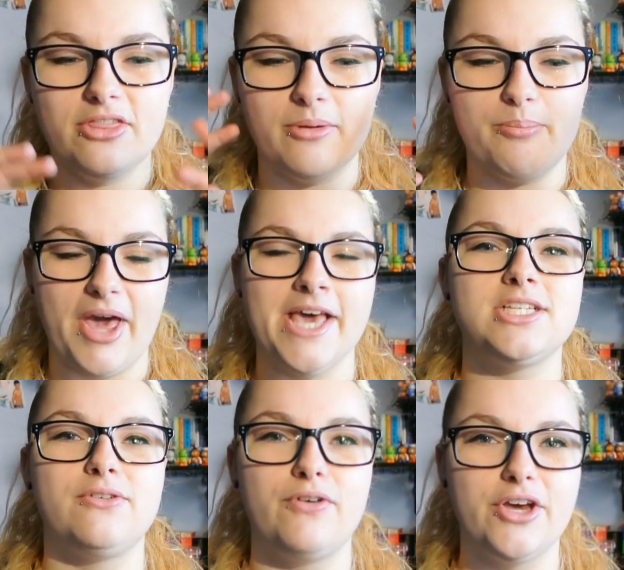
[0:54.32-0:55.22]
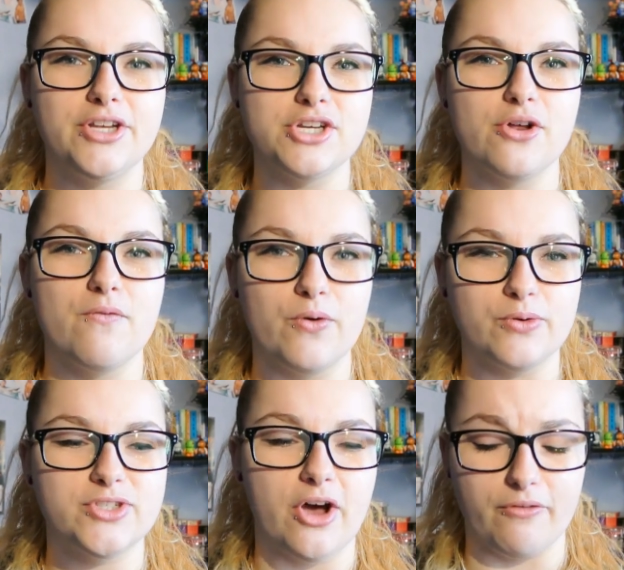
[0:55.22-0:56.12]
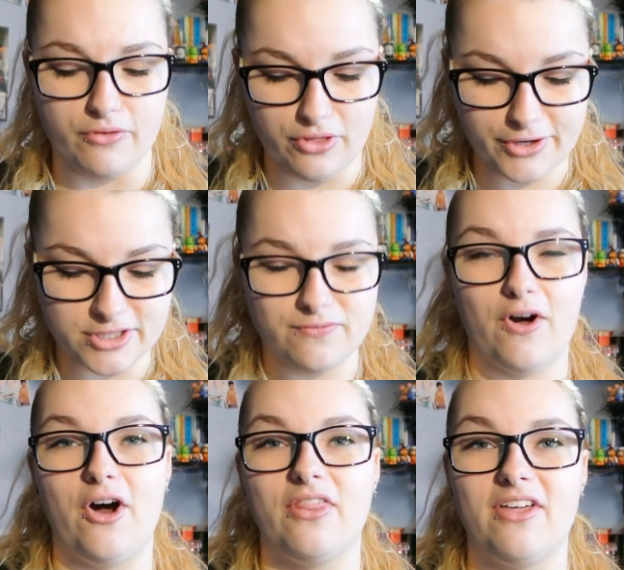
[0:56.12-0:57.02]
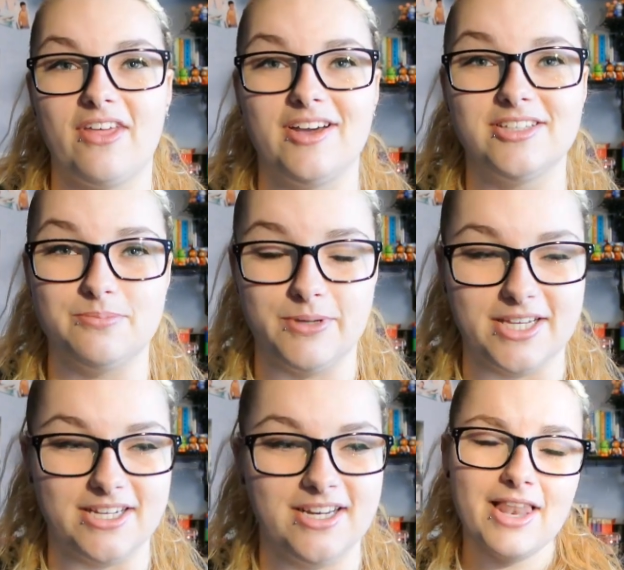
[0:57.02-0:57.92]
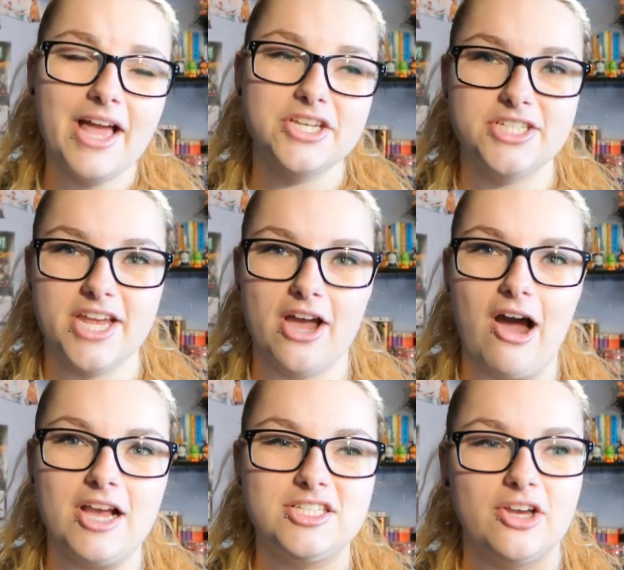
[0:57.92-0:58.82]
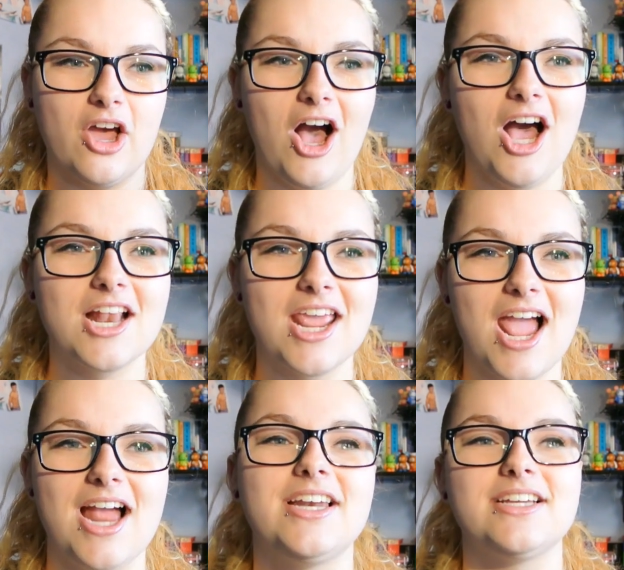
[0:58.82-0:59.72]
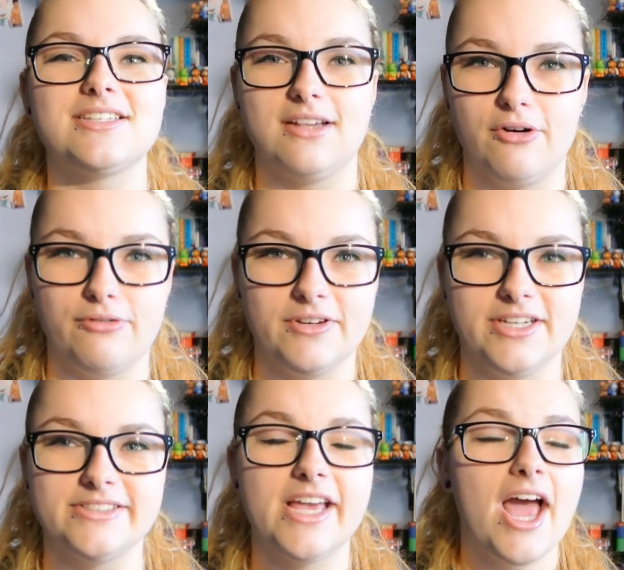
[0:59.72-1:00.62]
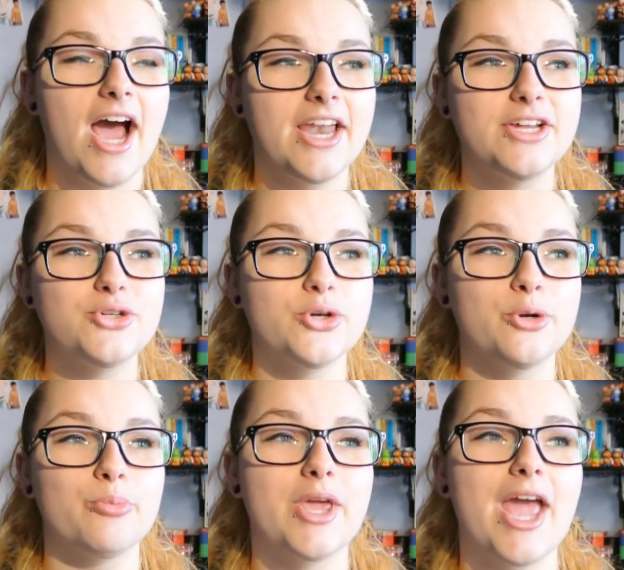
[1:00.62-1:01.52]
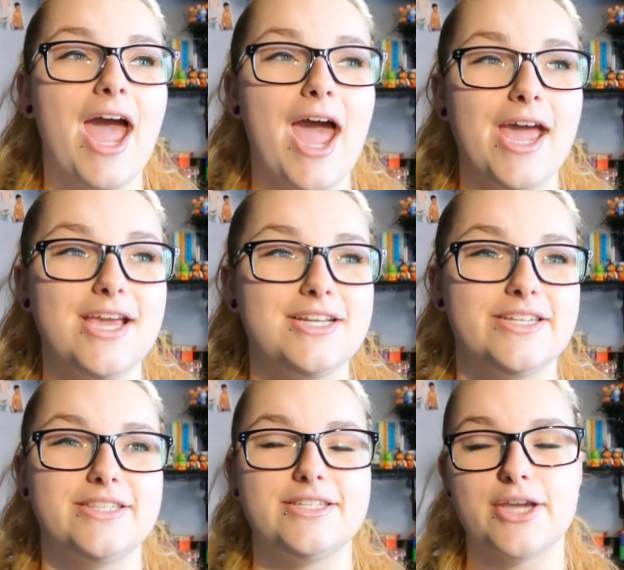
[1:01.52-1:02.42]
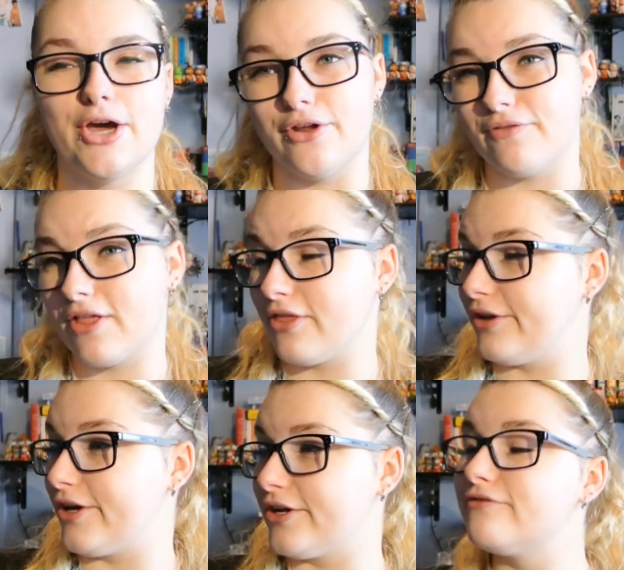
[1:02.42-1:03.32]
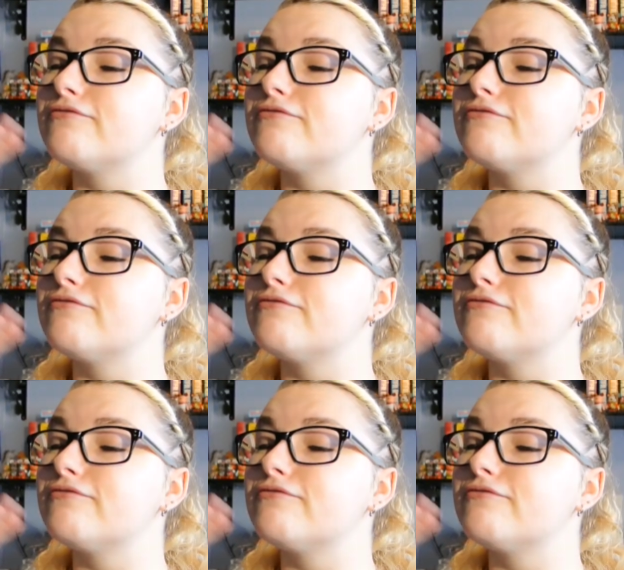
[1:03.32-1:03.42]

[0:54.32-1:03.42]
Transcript: the best version of yourself thus far that there has been. Last year, I took hardly any selfies, and it took me ages to kind of get the like,